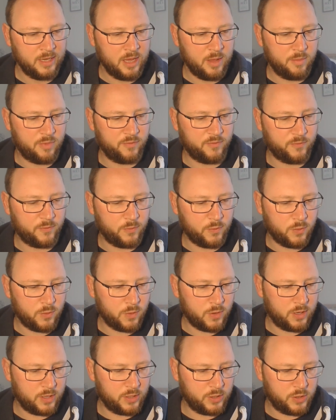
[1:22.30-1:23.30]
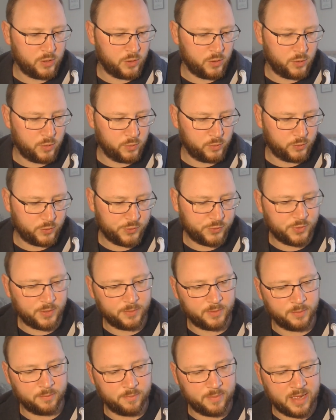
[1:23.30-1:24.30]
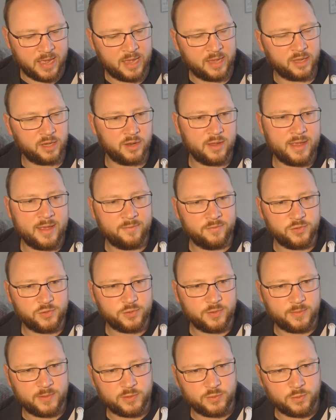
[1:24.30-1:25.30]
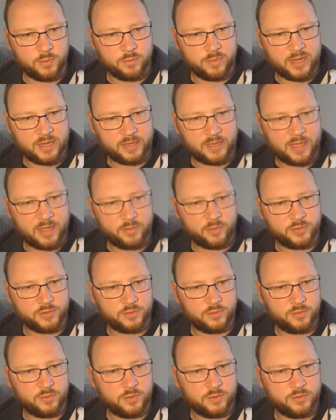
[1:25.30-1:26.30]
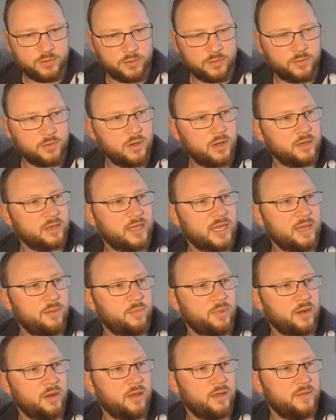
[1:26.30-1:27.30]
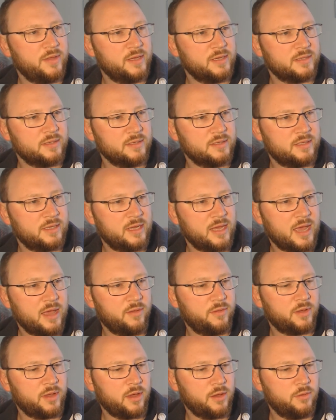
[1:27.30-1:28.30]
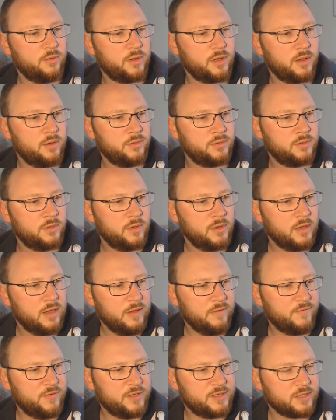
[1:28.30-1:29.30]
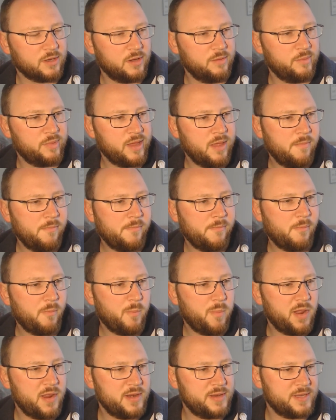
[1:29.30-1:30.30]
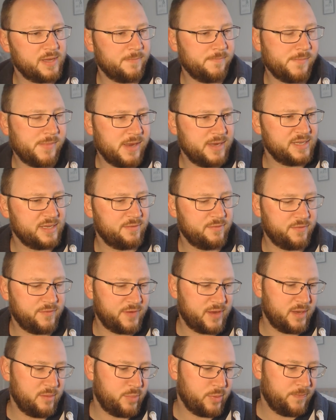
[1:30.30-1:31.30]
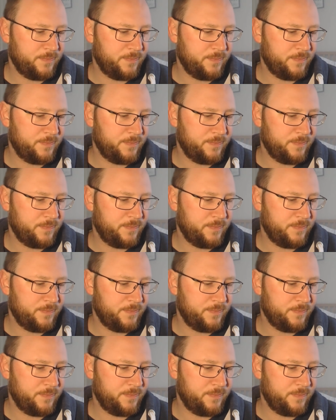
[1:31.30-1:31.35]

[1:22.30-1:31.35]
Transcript: before you strip them back. And I haven't stripped this one back yet because I thought, you know what, I'd keep it like this and see how the coat goes for the time being. But um, let's have a vape